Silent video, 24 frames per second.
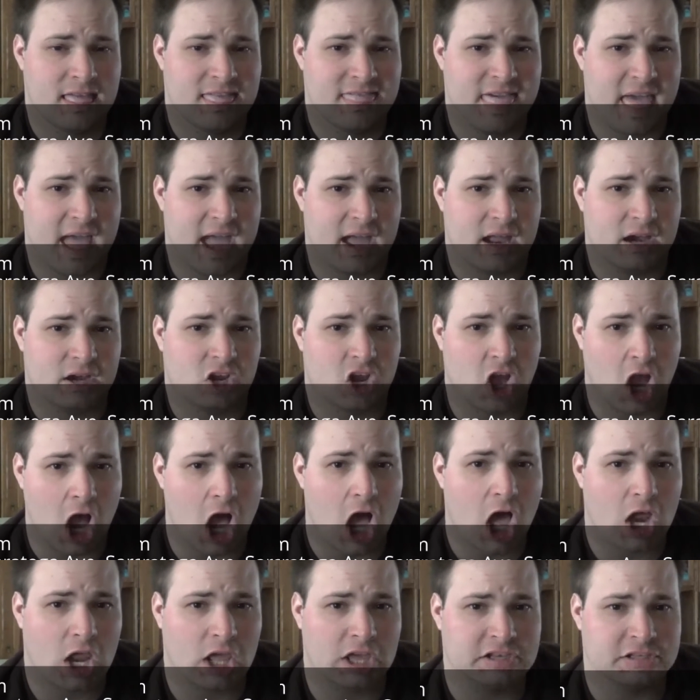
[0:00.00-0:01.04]
that
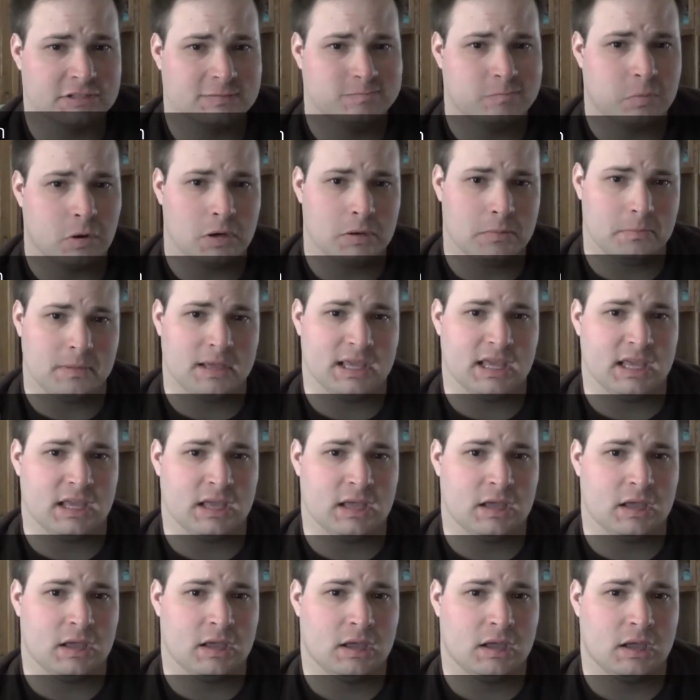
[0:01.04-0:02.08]
God has put me